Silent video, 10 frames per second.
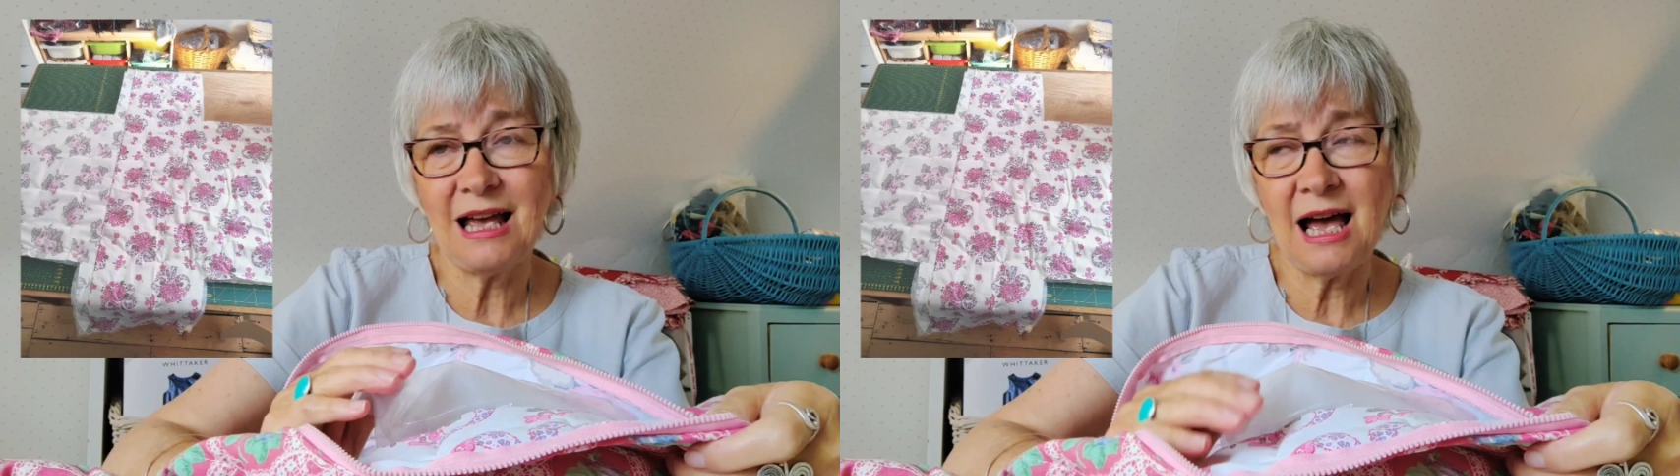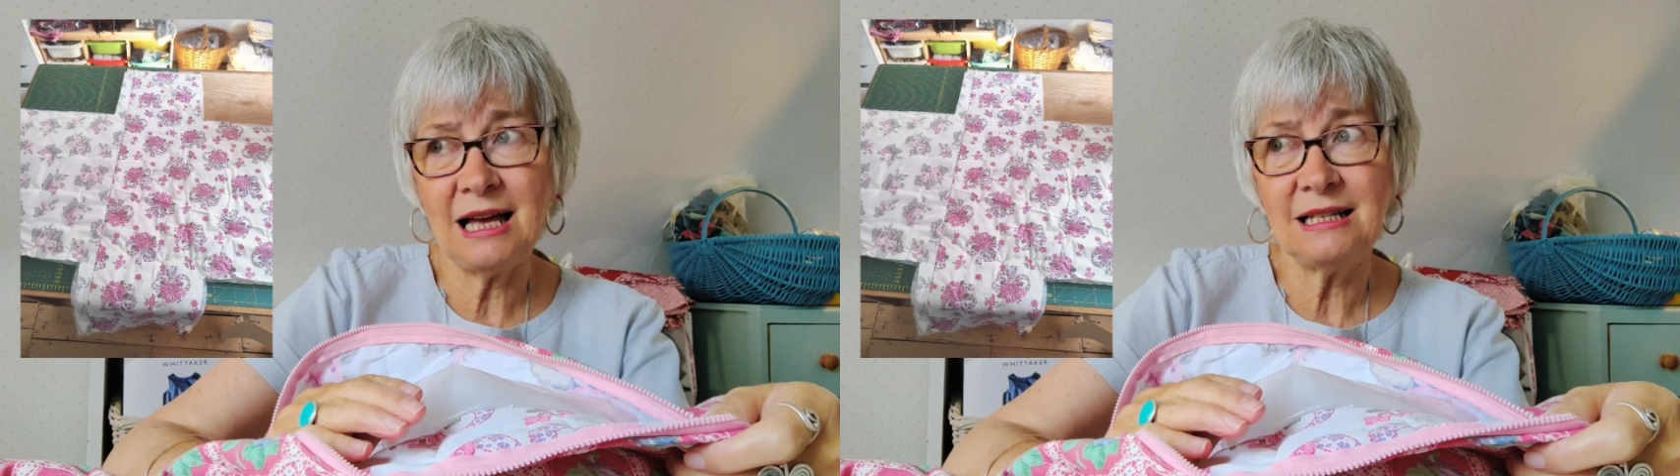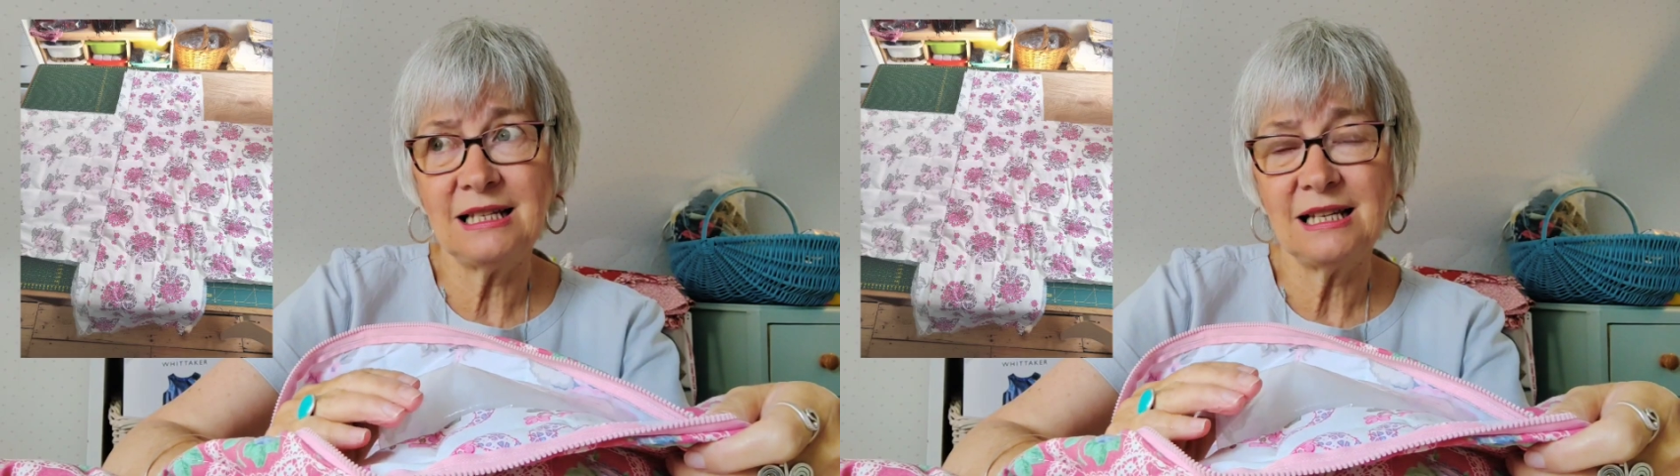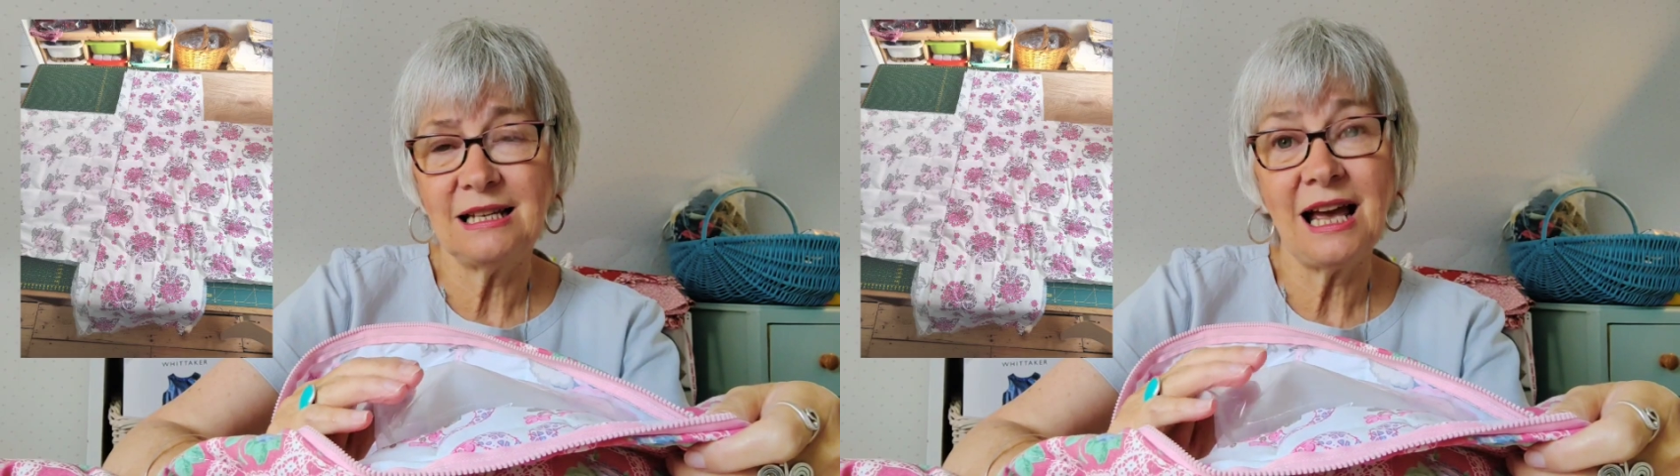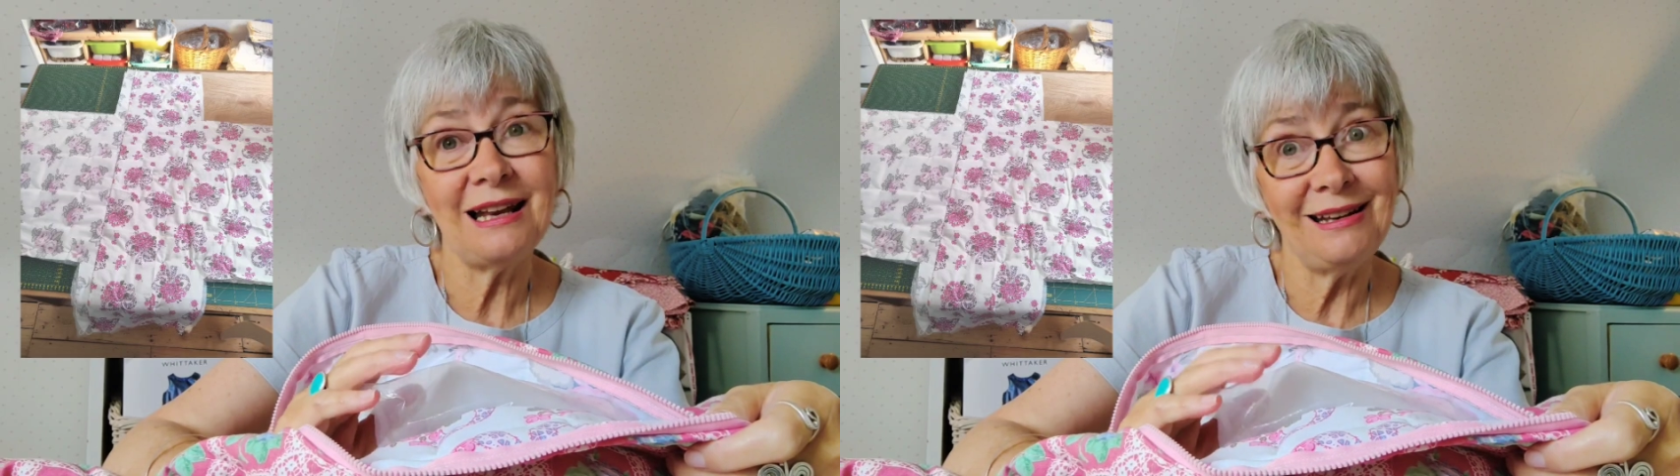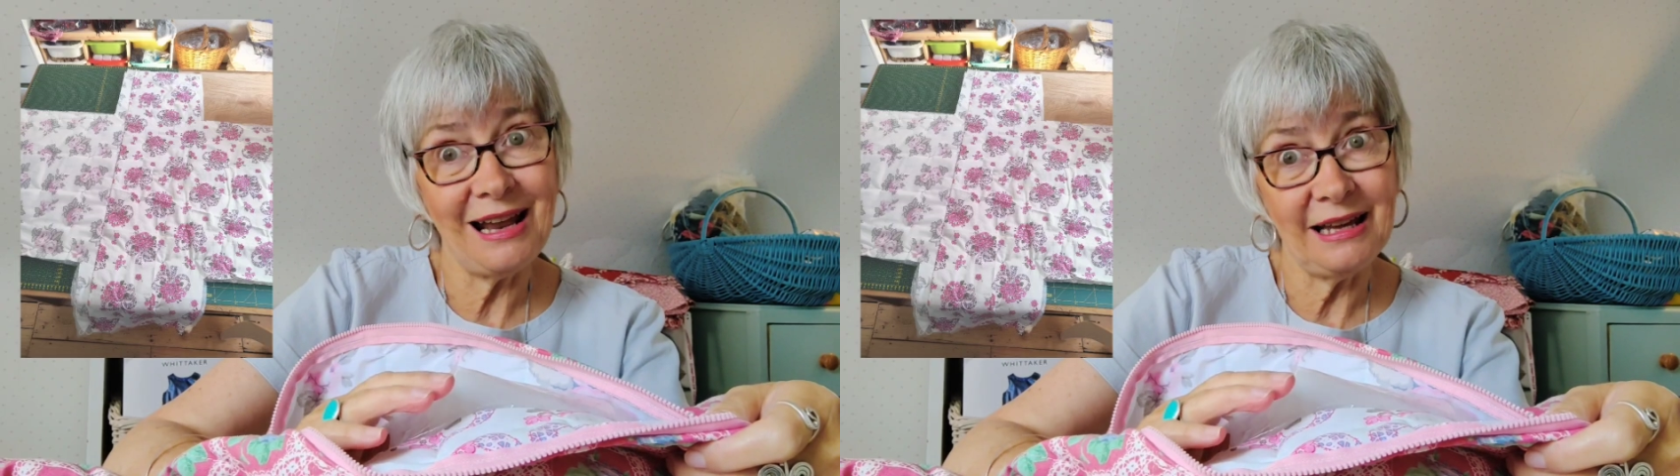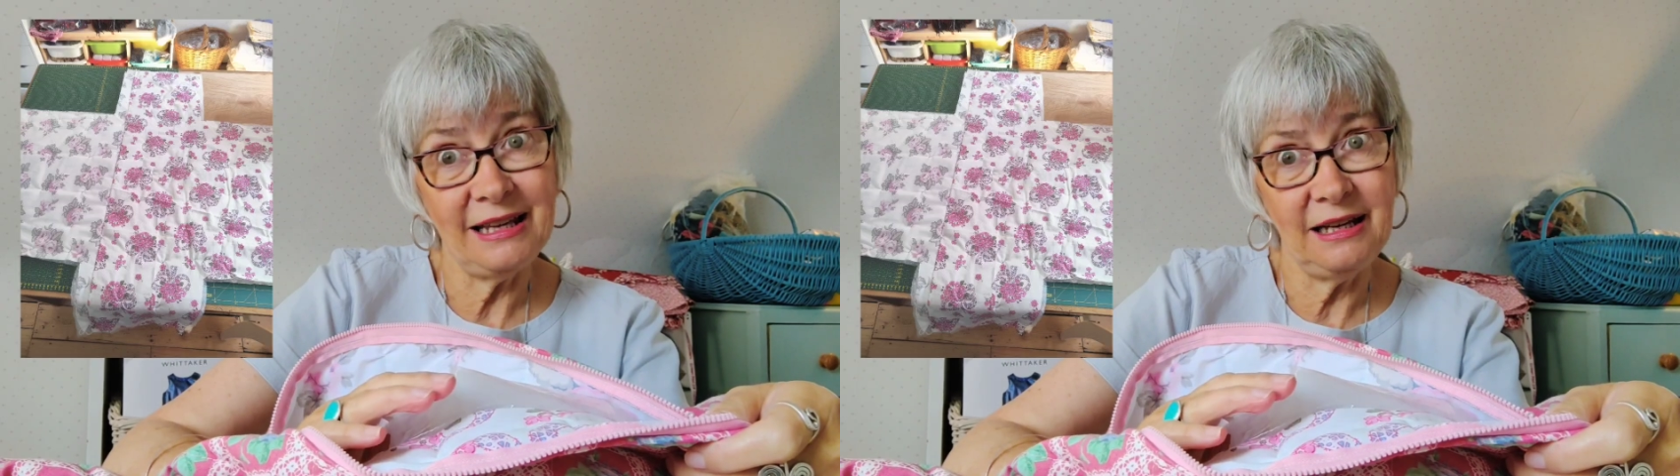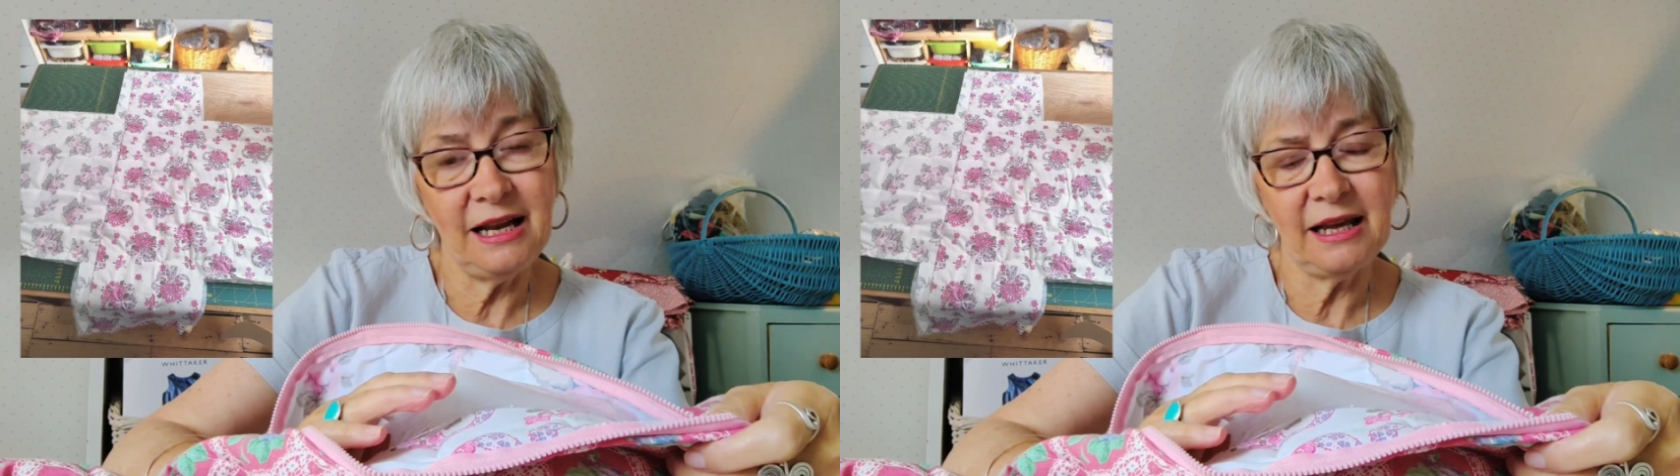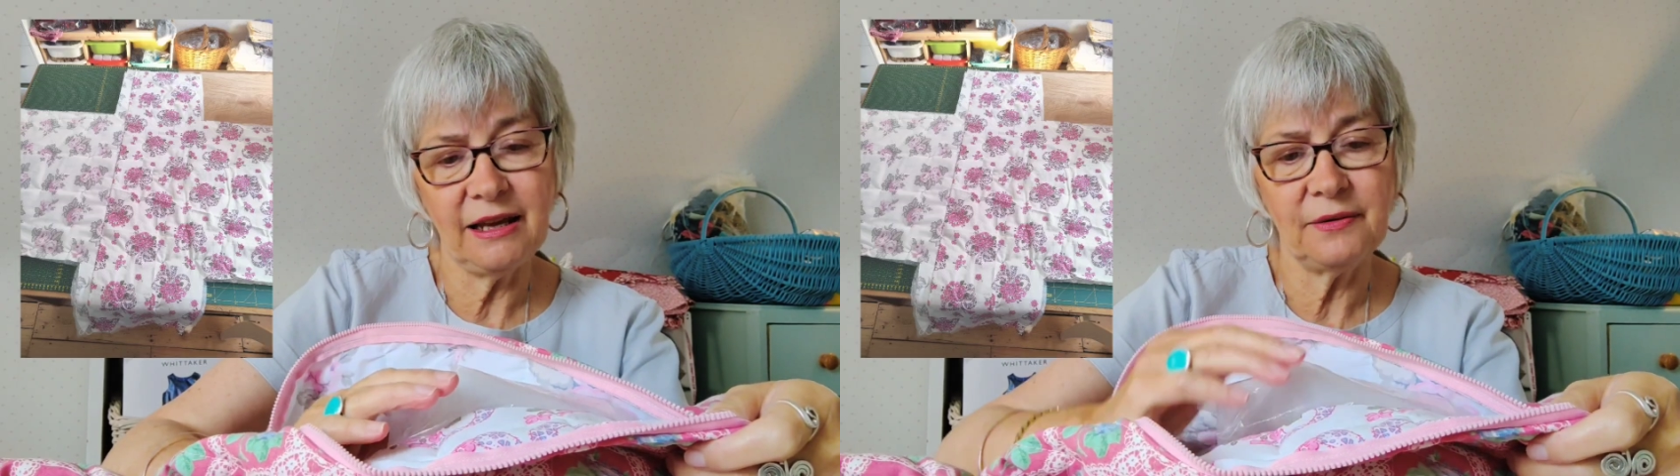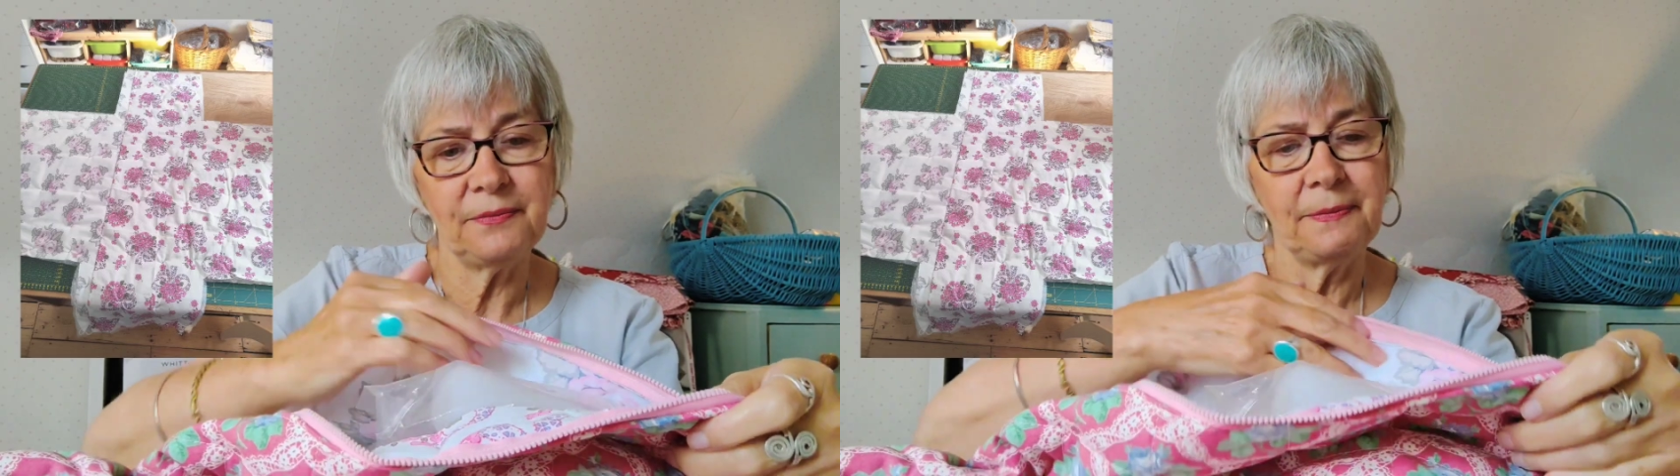add a lining,